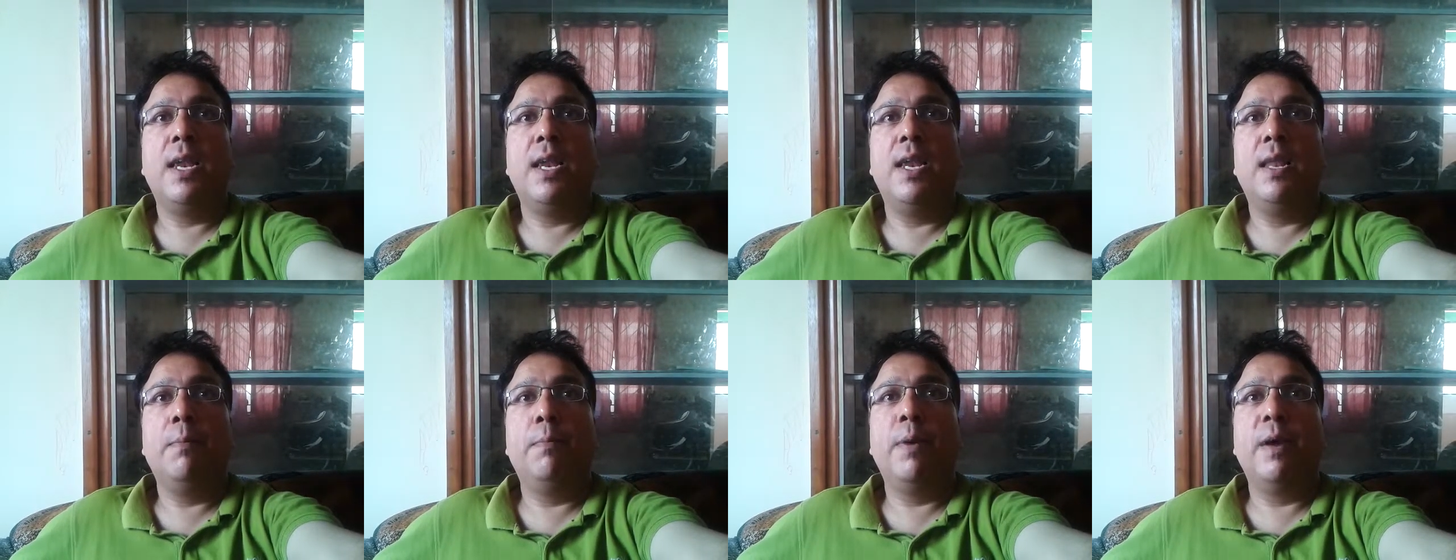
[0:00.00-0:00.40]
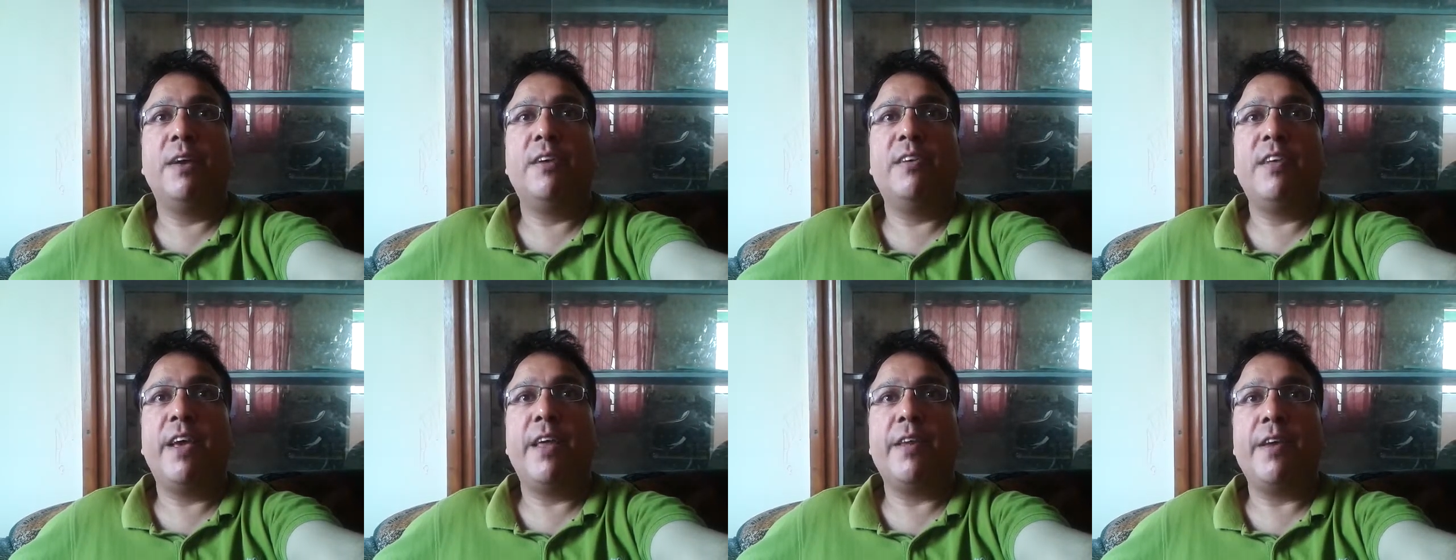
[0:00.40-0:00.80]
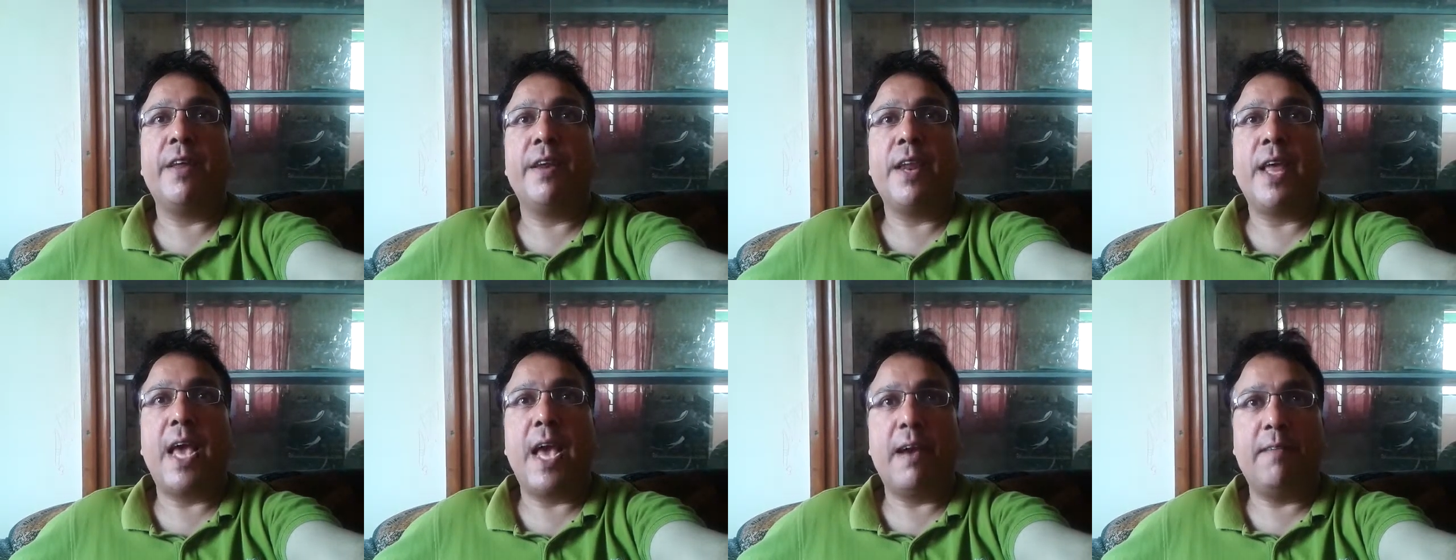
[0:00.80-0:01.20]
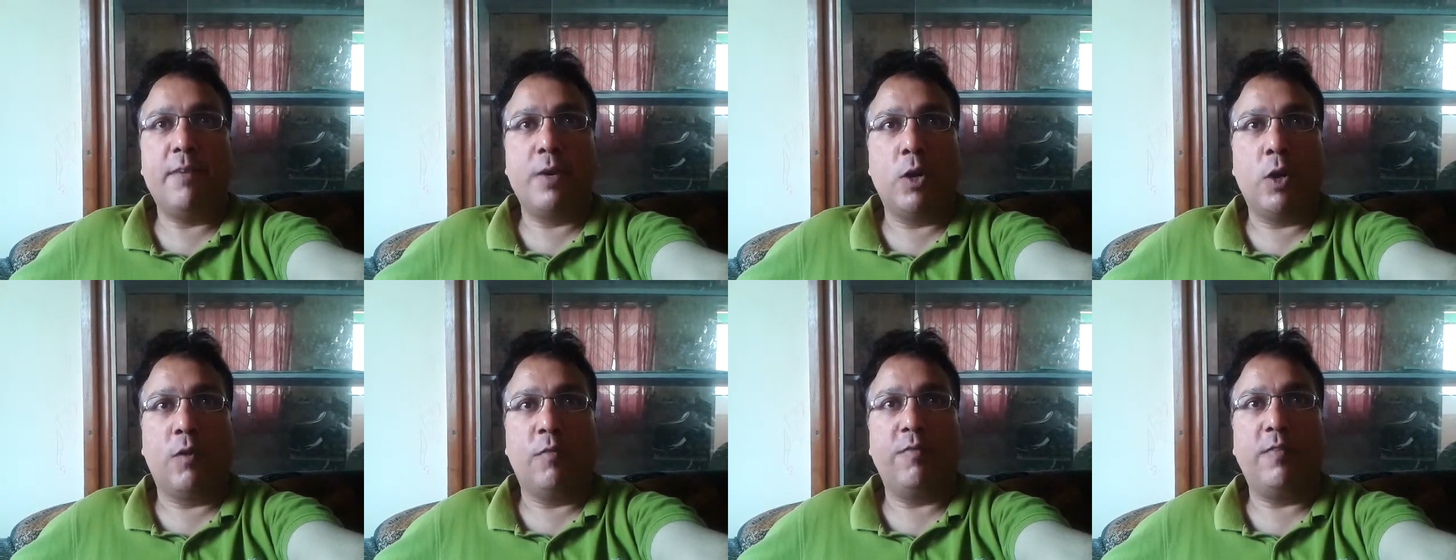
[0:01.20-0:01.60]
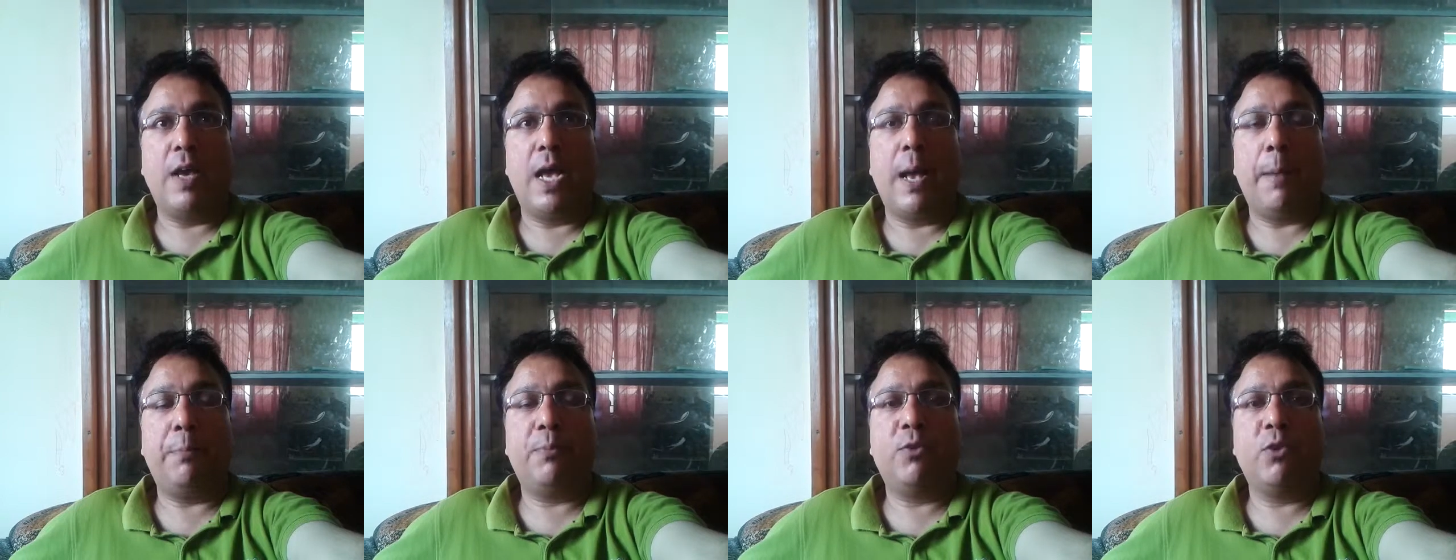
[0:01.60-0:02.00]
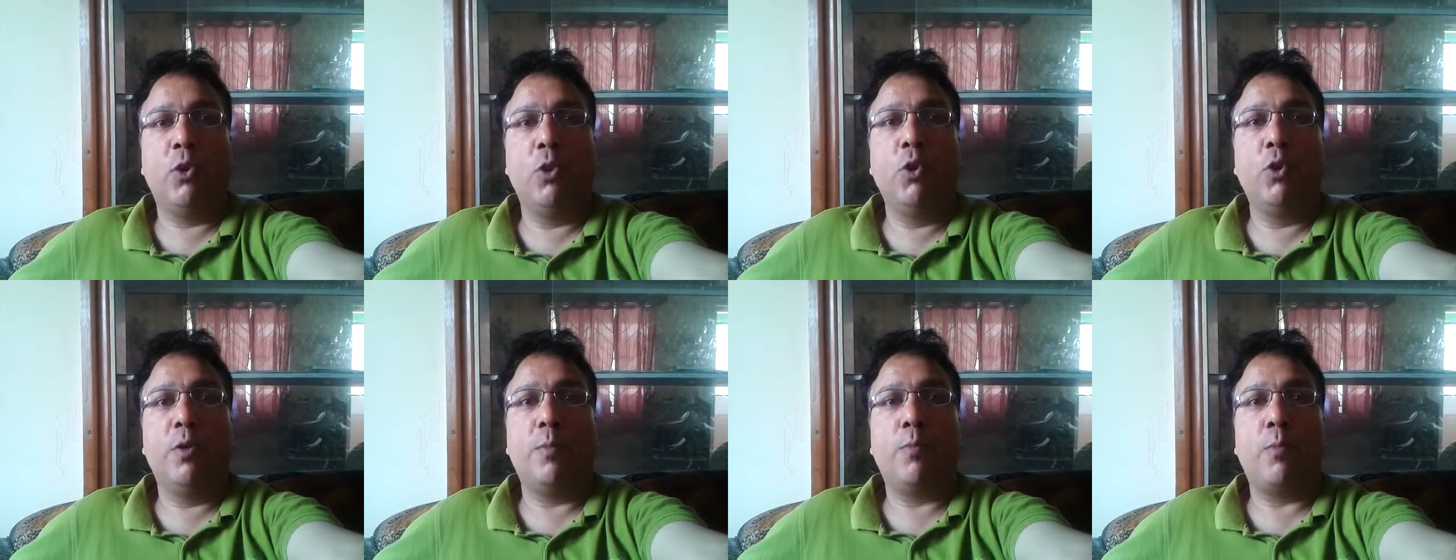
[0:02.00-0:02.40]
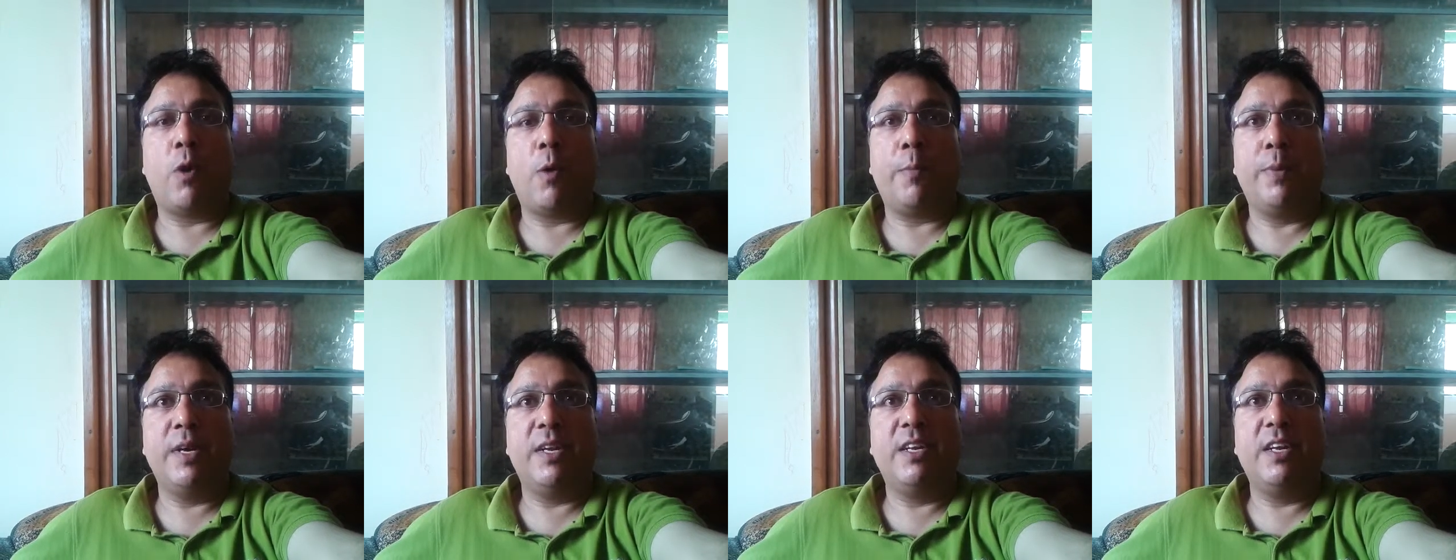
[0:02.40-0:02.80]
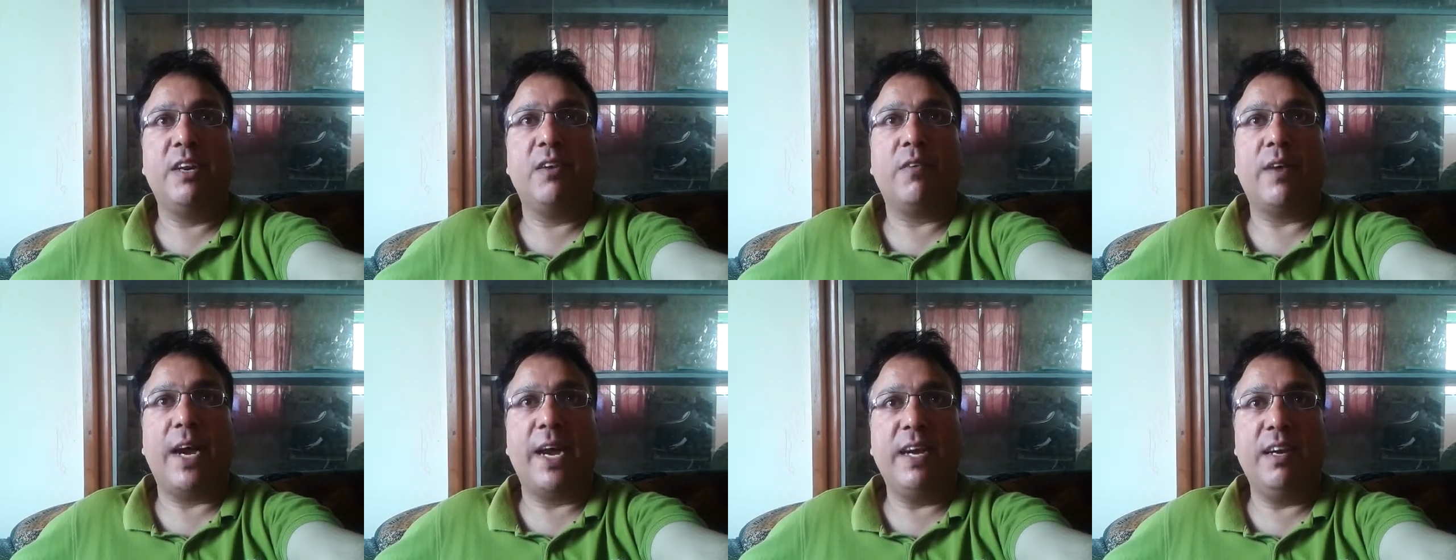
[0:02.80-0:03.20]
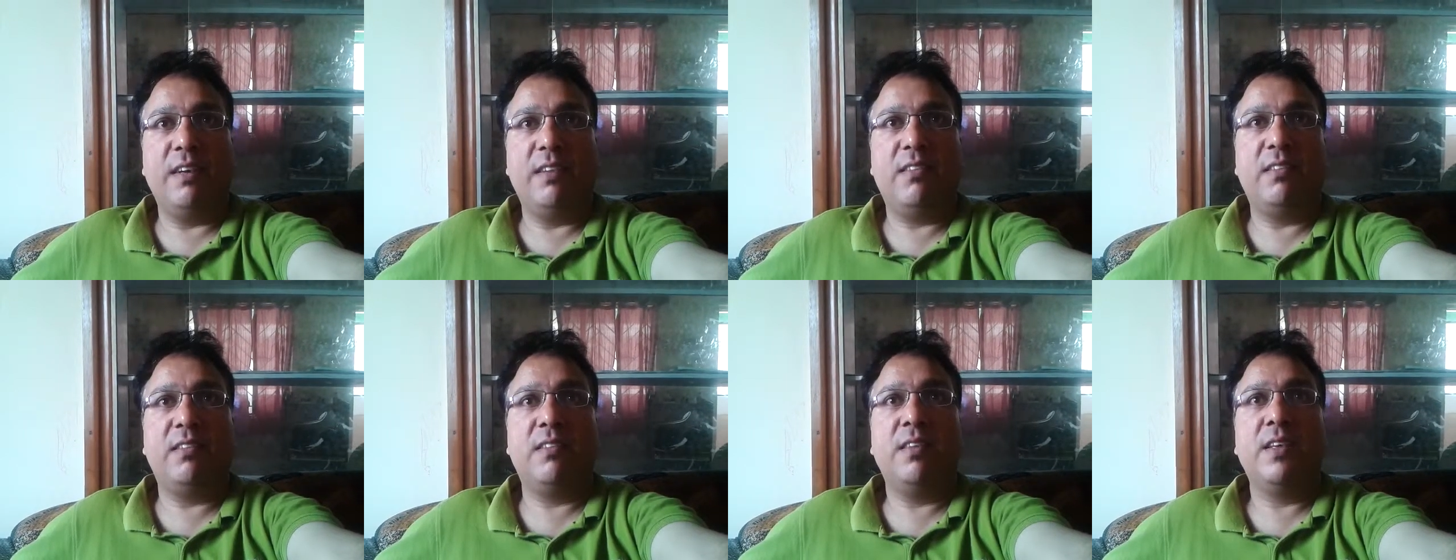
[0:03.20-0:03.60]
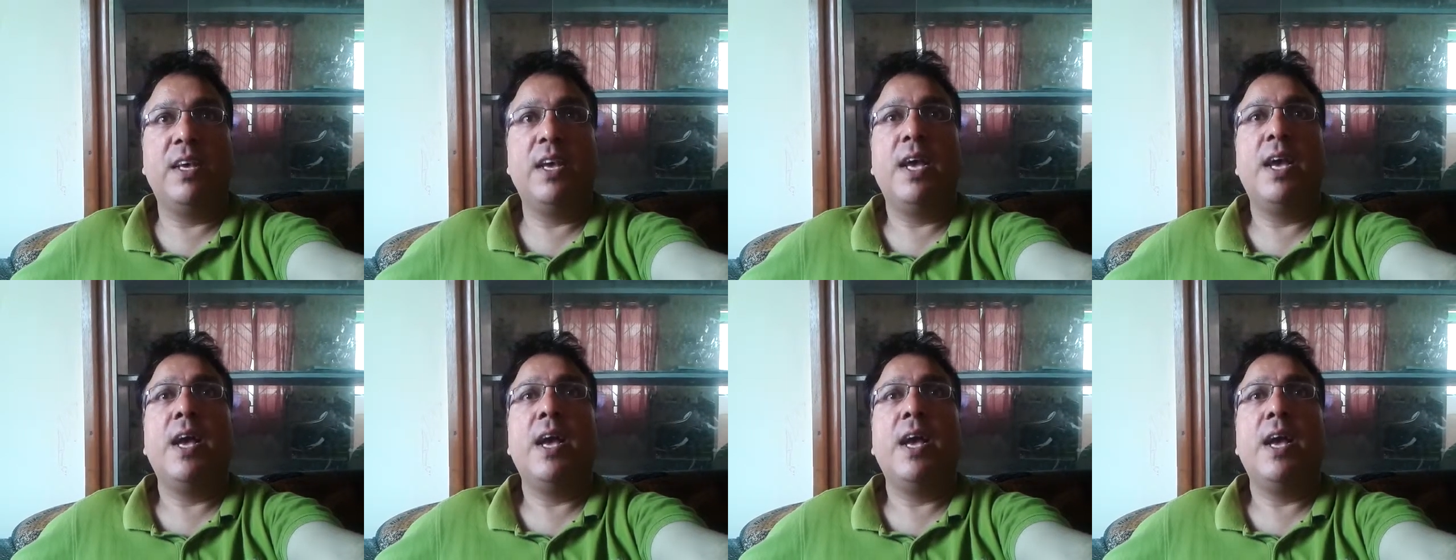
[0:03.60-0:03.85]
libertarian heaven of absolute property rights